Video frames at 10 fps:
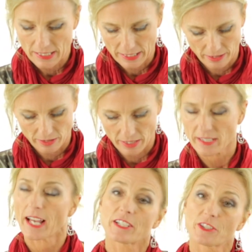This is a
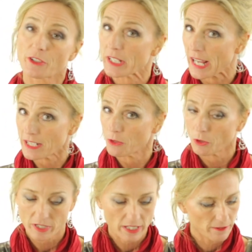size 38
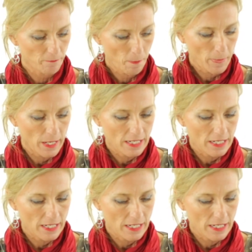corset.